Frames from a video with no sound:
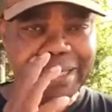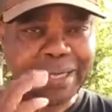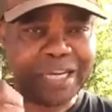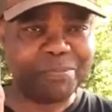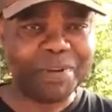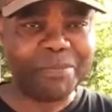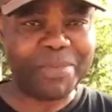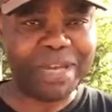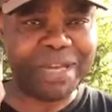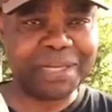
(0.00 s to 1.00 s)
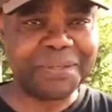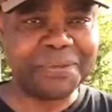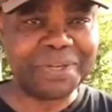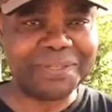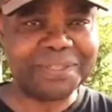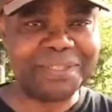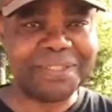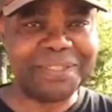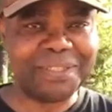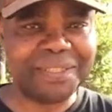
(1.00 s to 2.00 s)
At my back you can
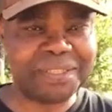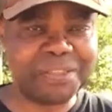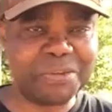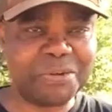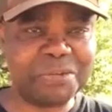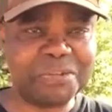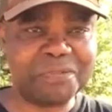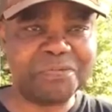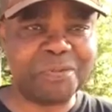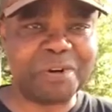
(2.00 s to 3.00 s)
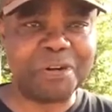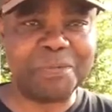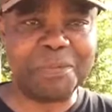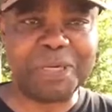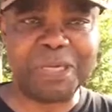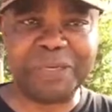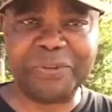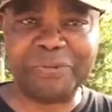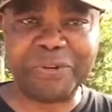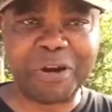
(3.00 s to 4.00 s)
see stones from uh,
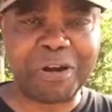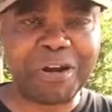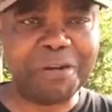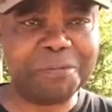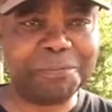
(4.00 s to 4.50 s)
the rock